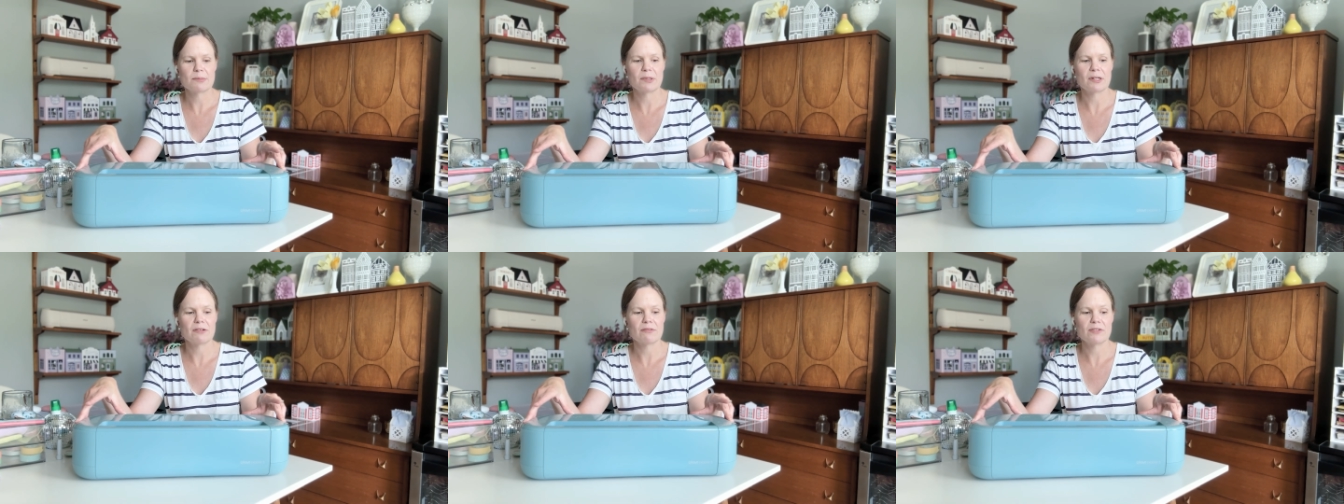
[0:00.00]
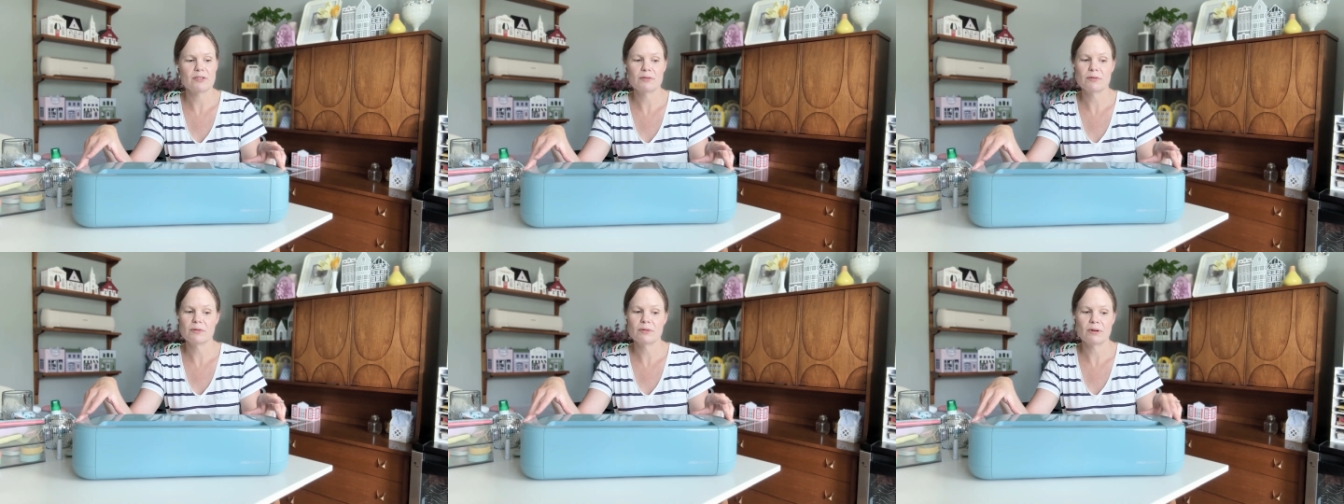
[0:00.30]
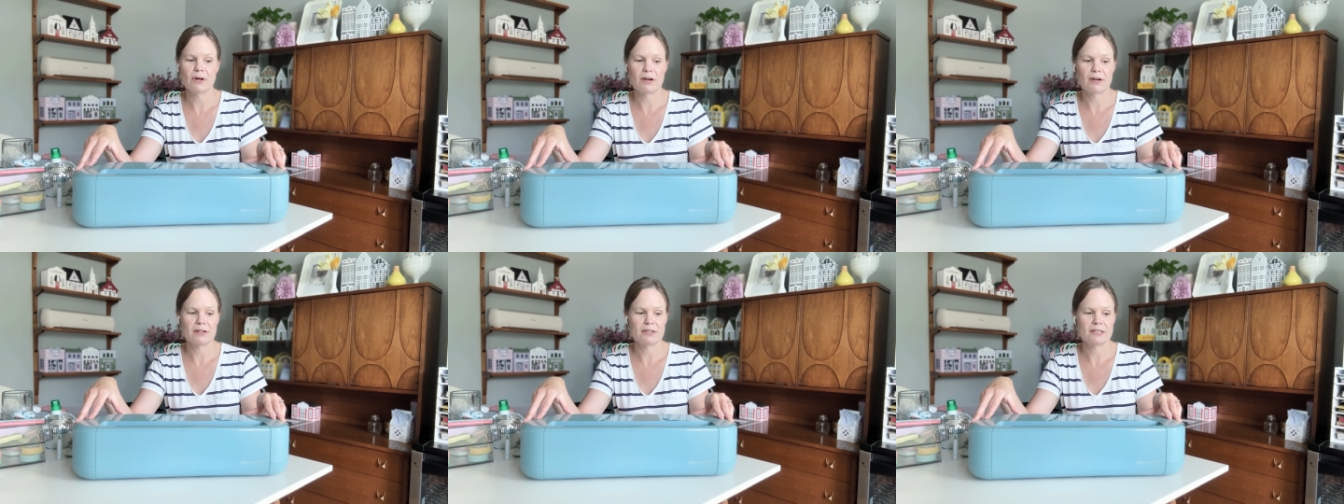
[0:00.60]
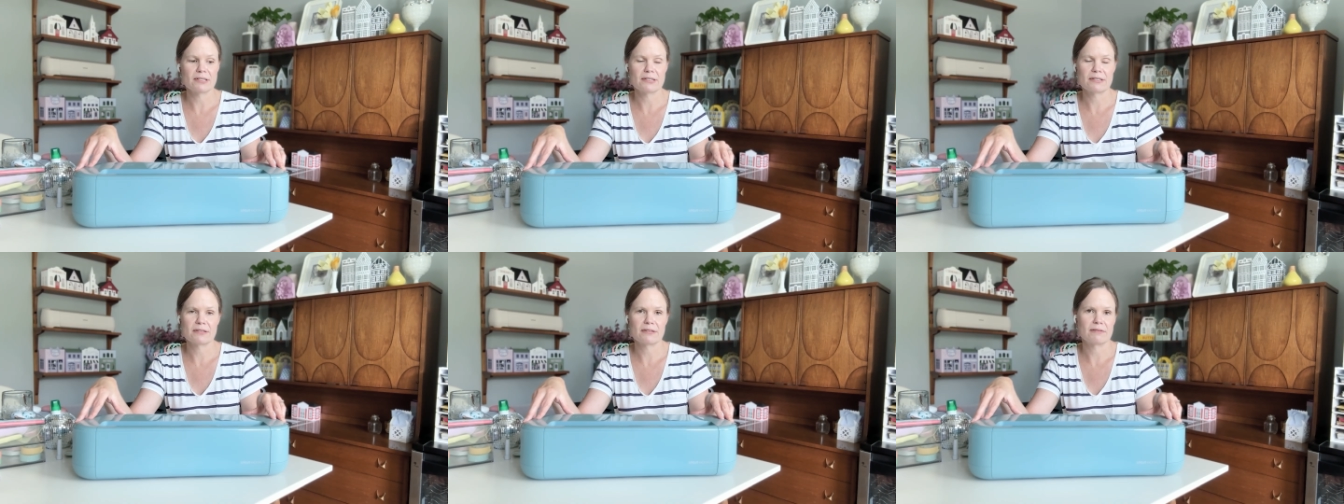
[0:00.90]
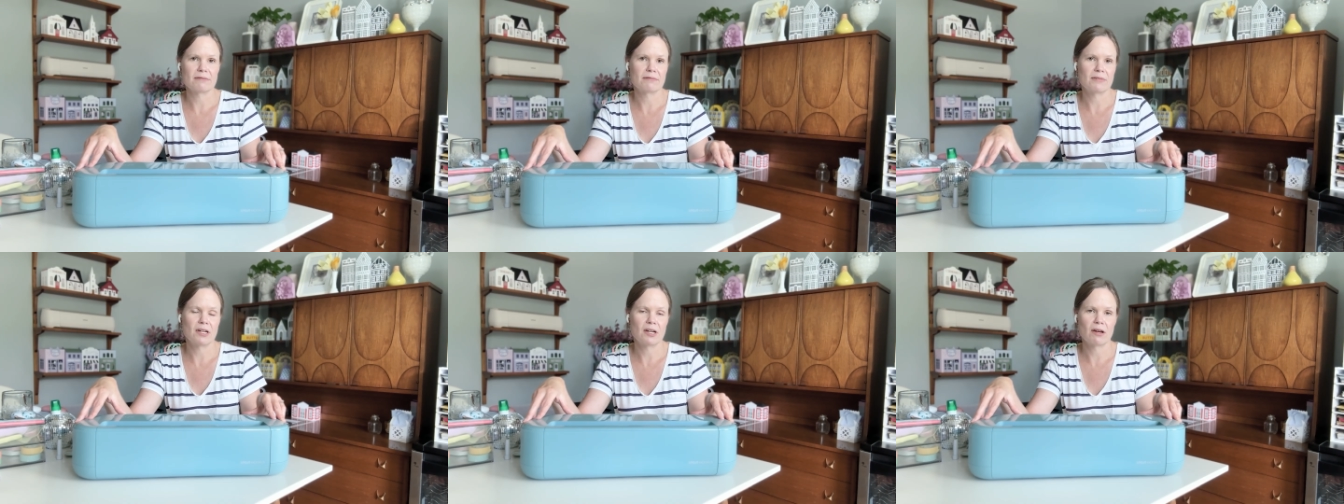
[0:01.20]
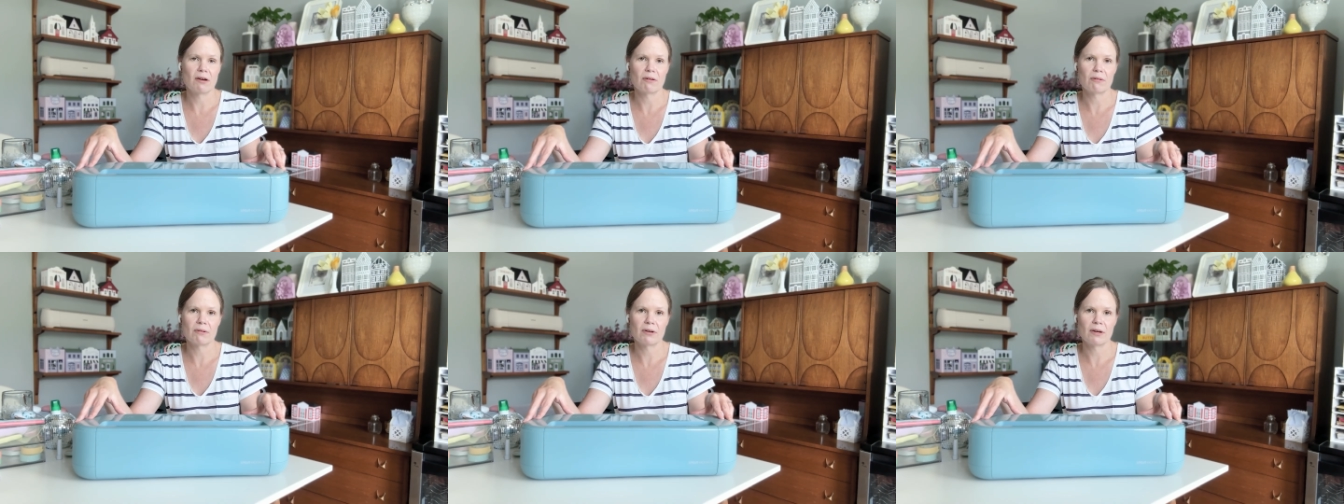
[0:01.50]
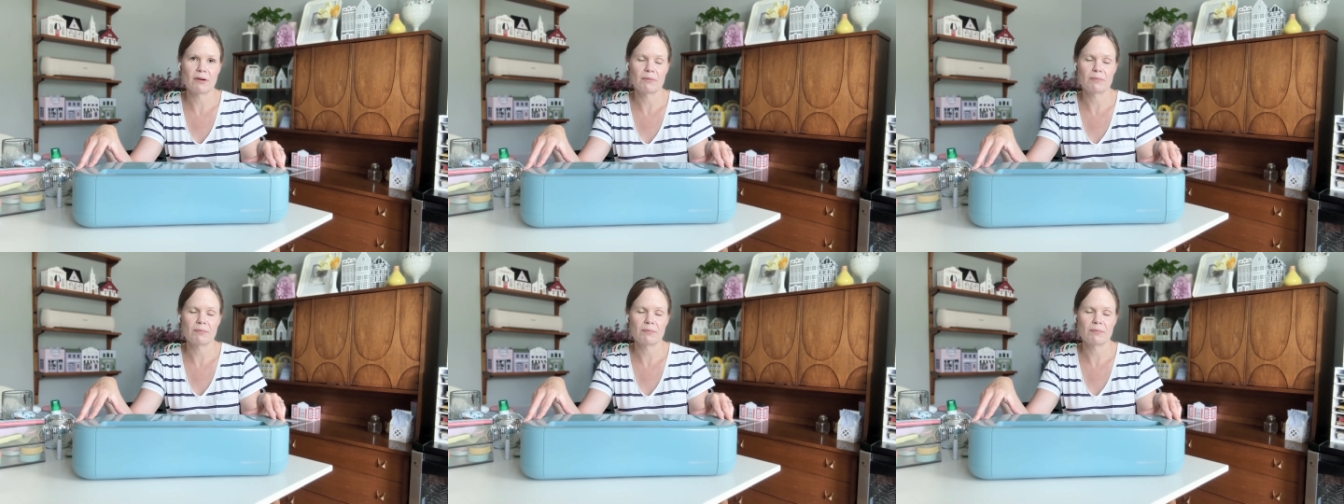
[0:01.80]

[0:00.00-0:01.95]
but if you are just, you know,